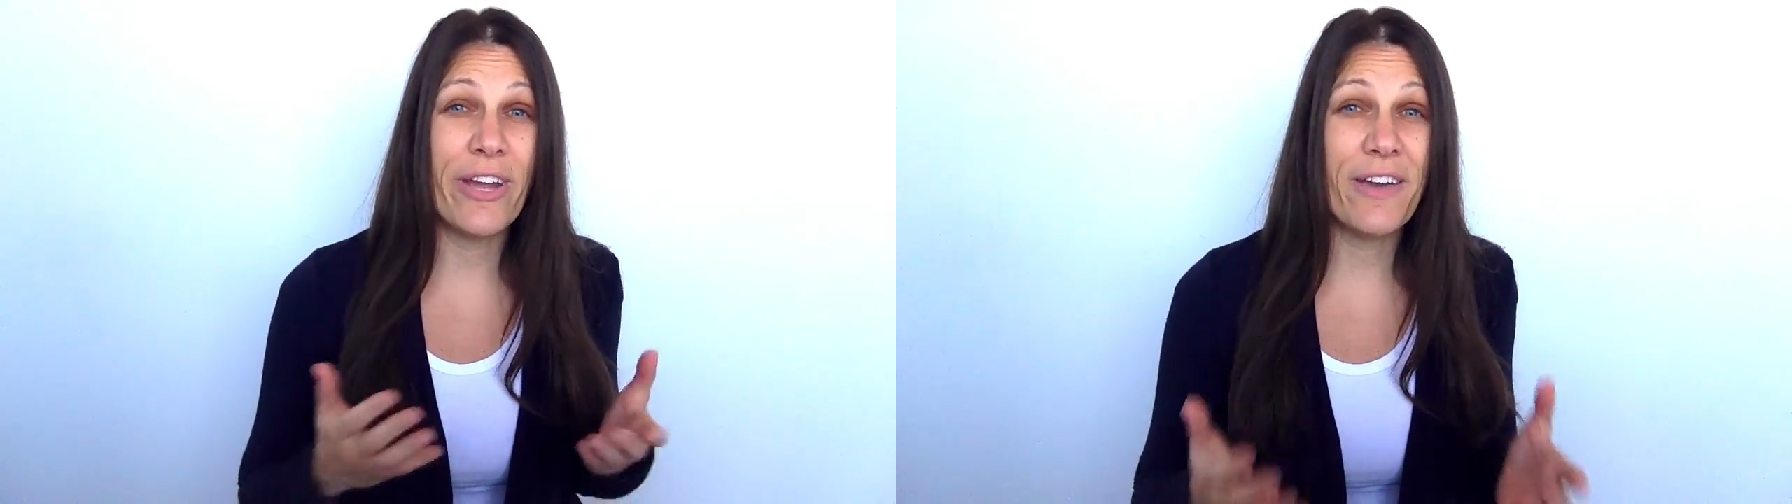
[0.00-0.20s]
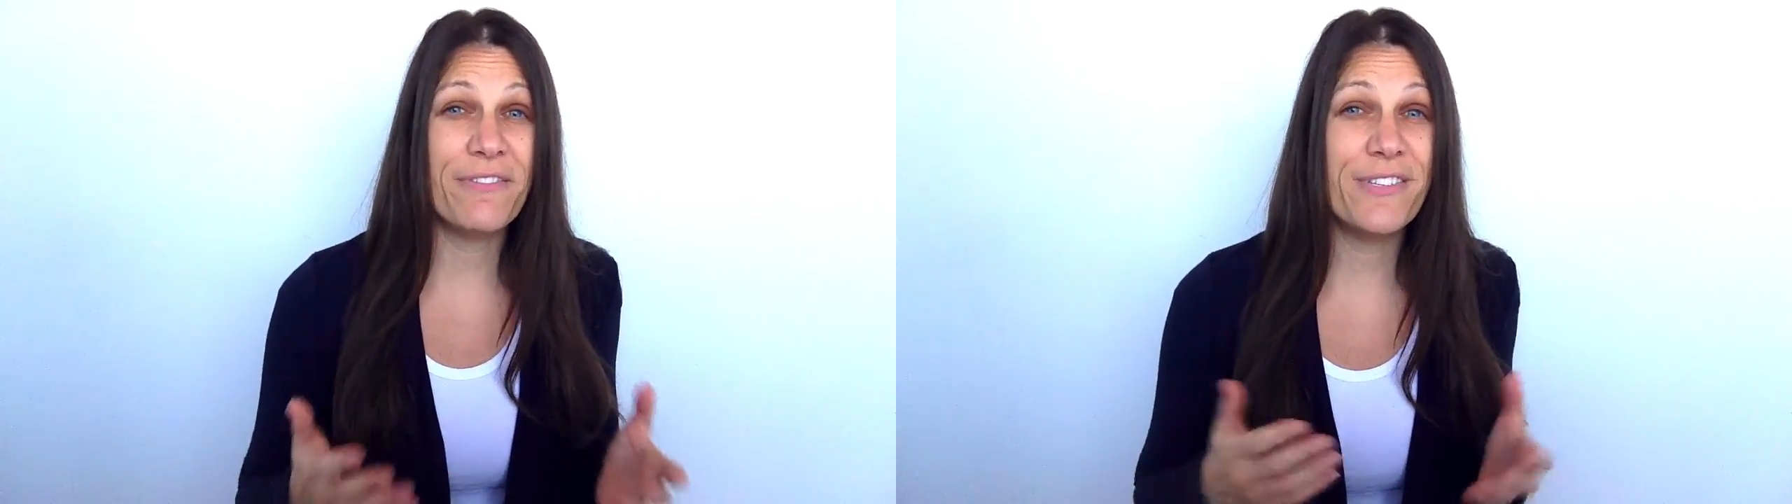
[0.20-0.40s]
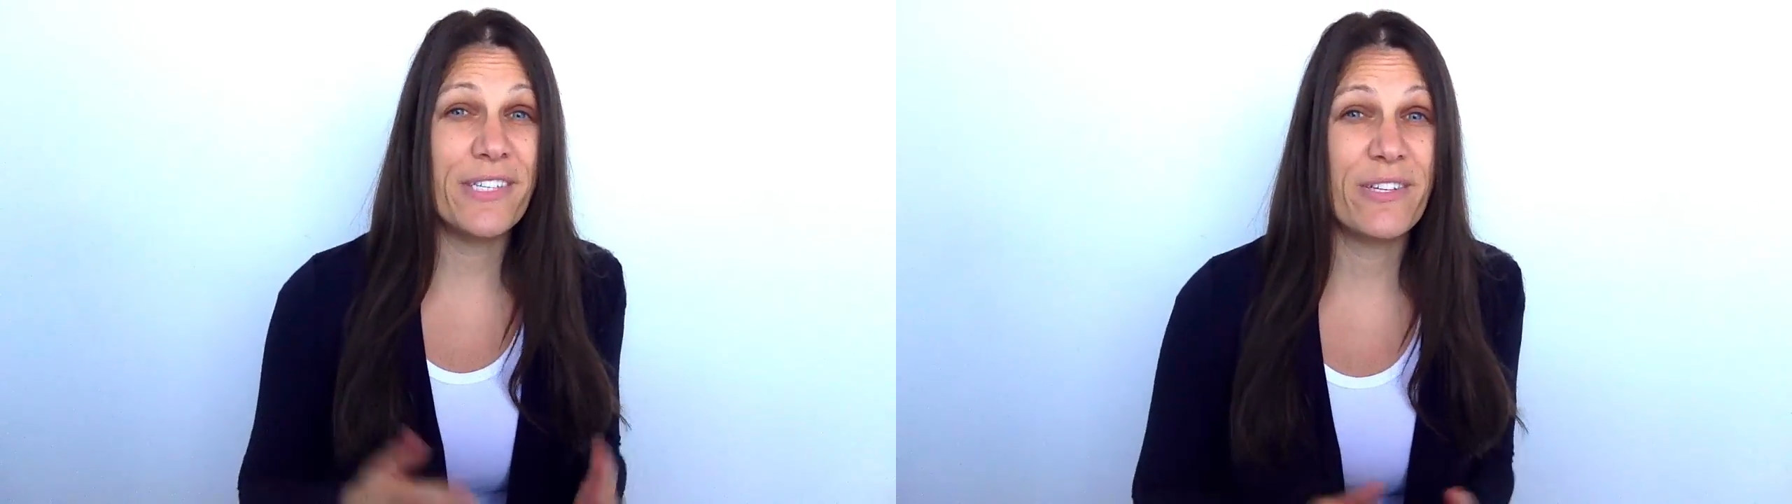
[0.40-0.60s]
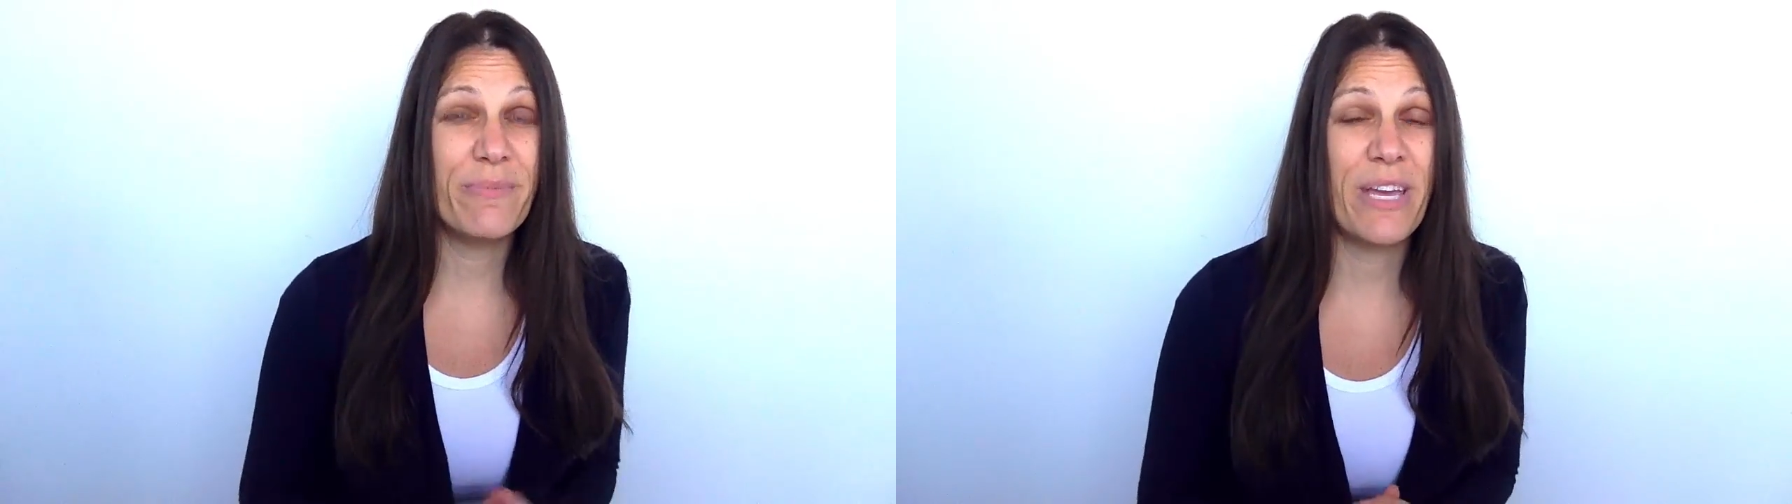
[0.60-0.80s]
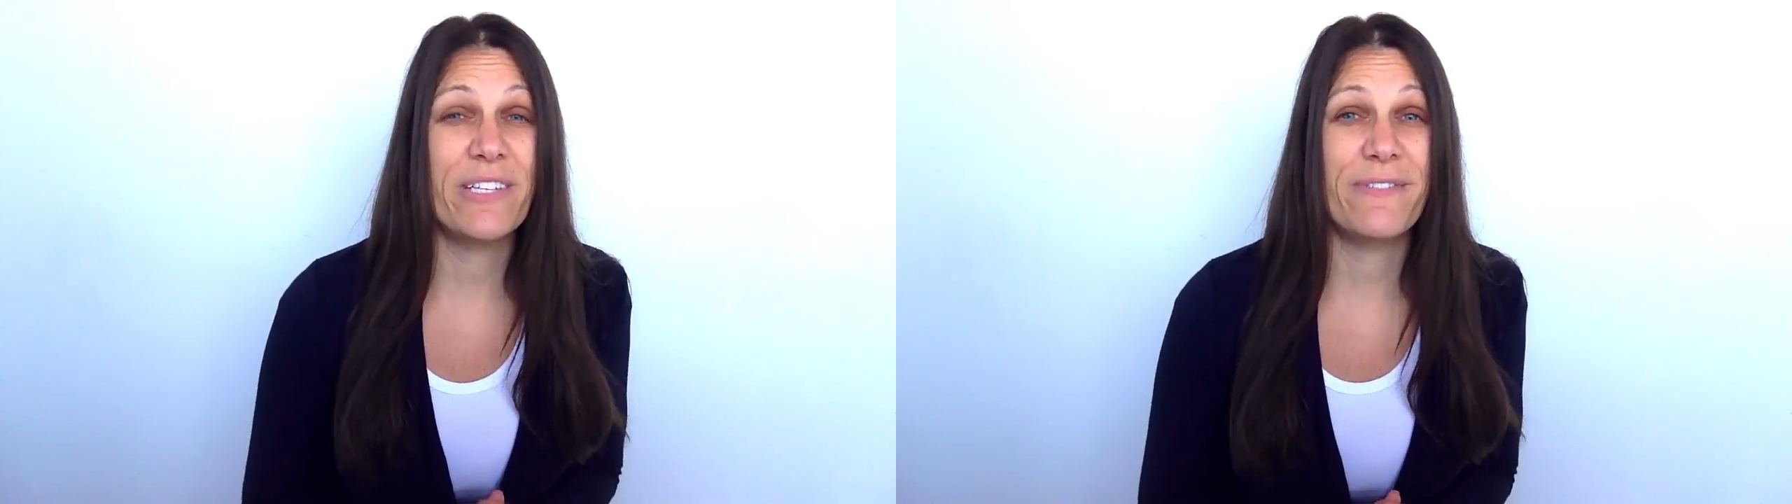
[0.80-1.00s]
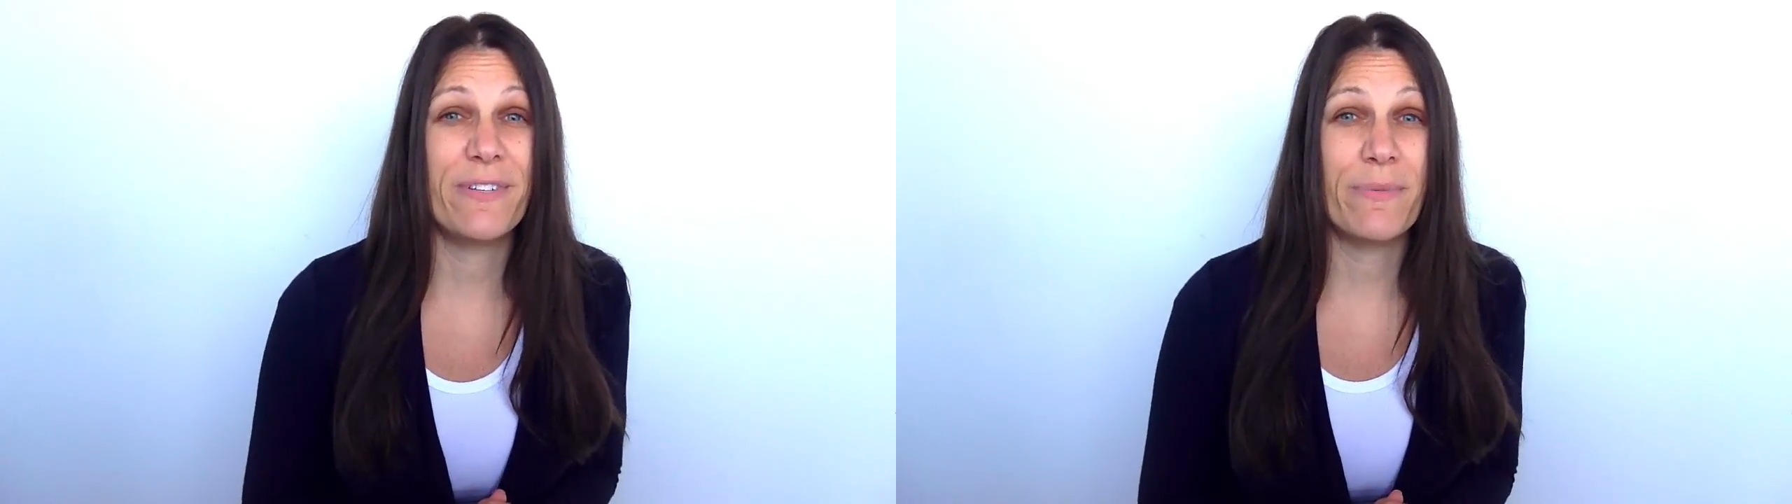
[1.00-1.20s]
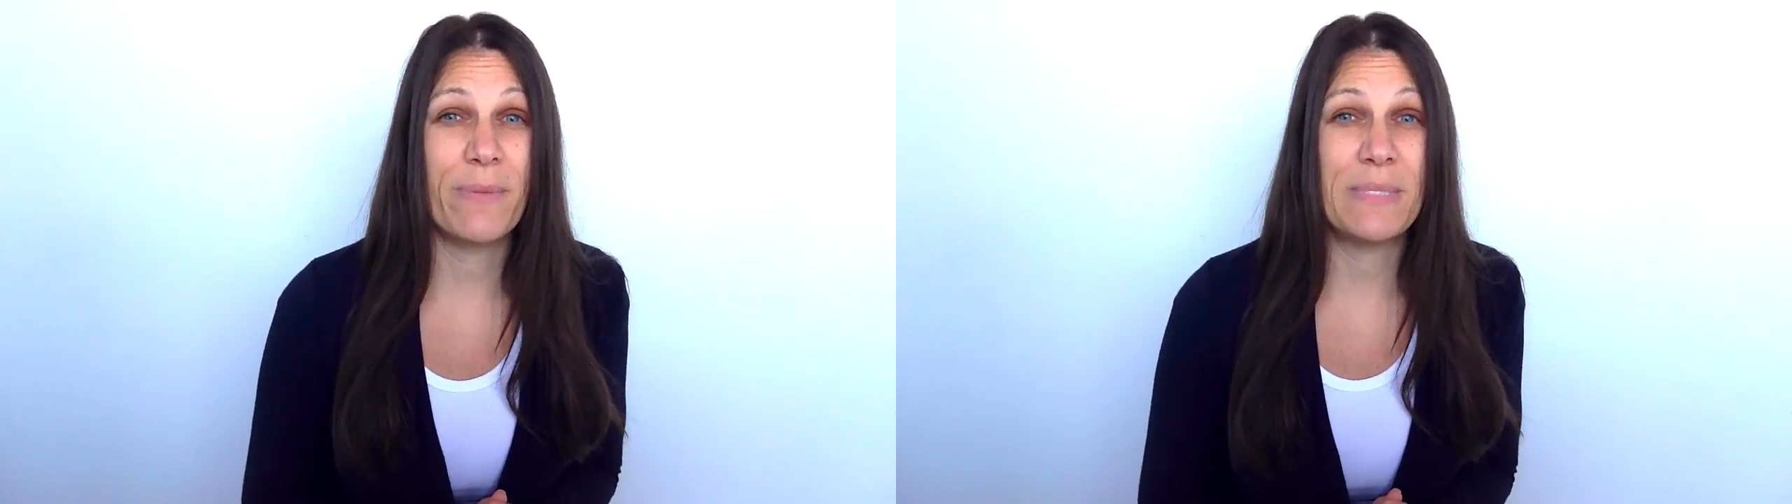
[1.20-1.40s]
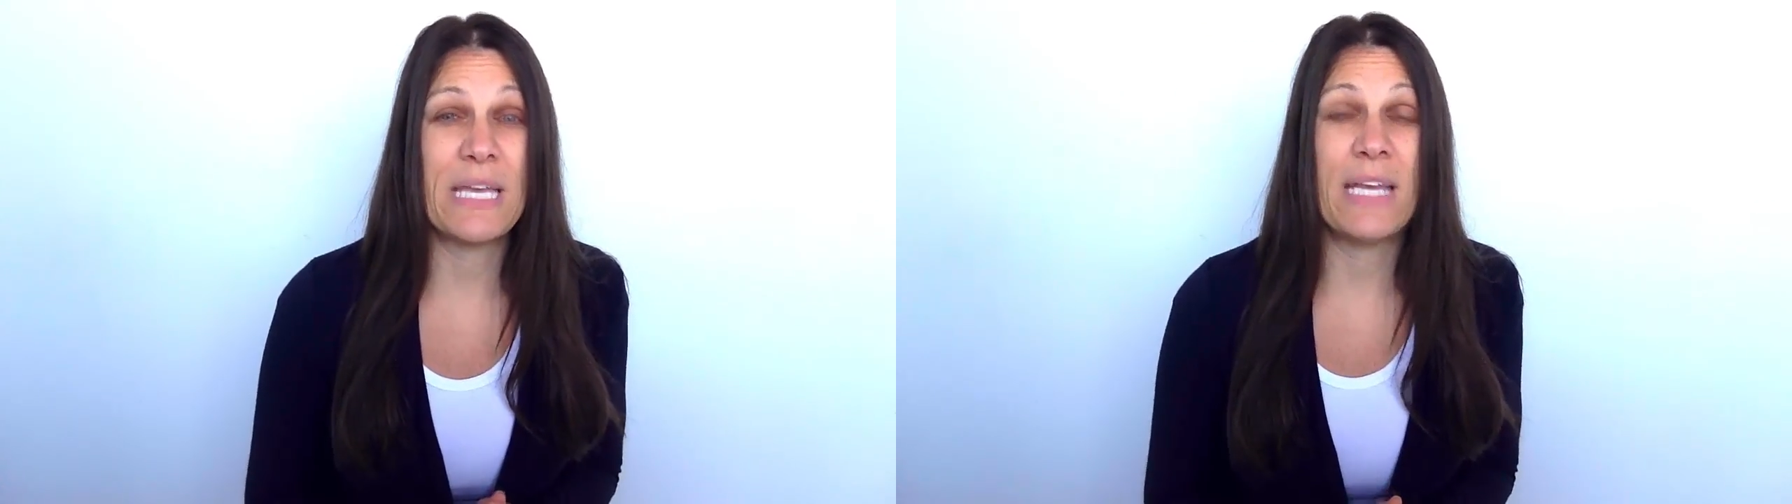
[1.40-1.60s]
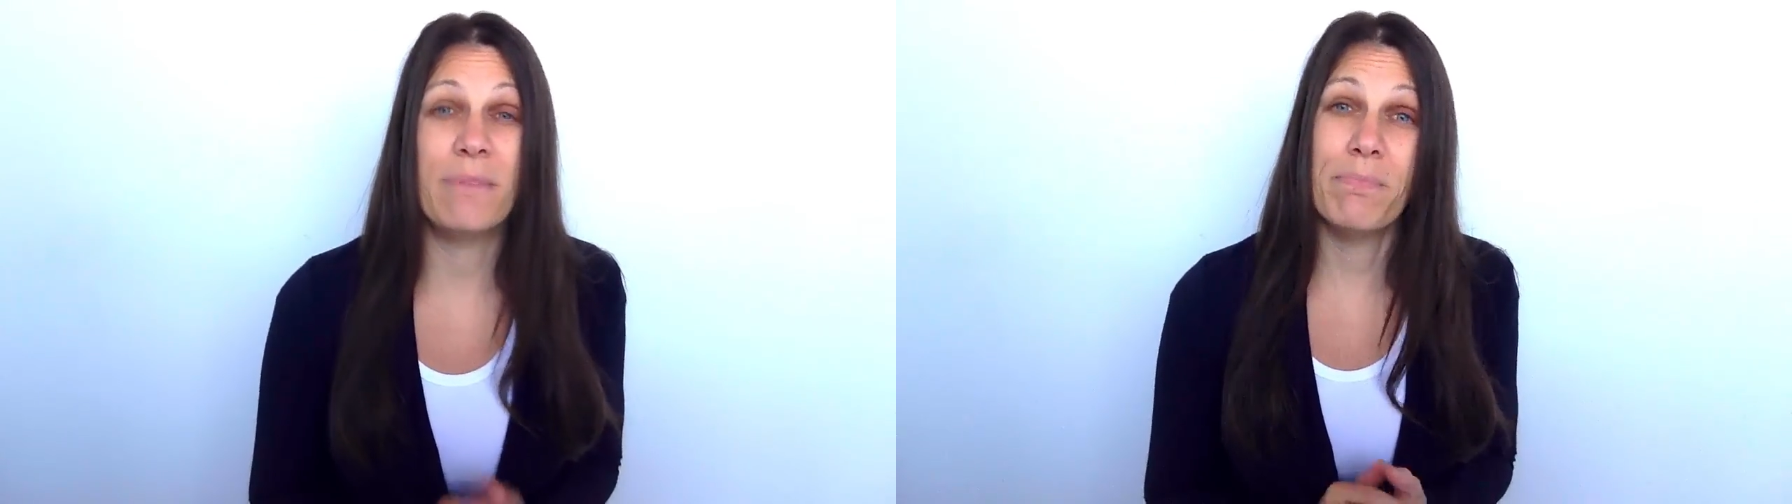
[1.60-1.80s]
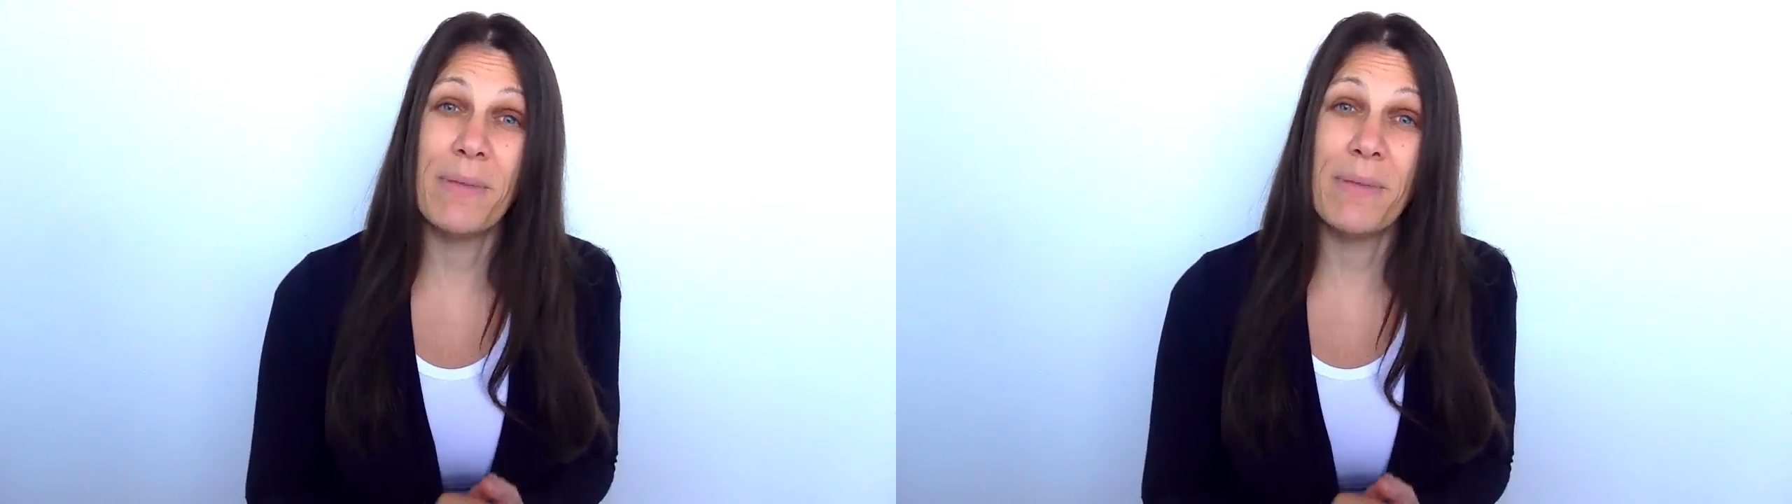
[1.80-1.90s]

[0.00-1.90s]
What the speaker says: every single page of your website.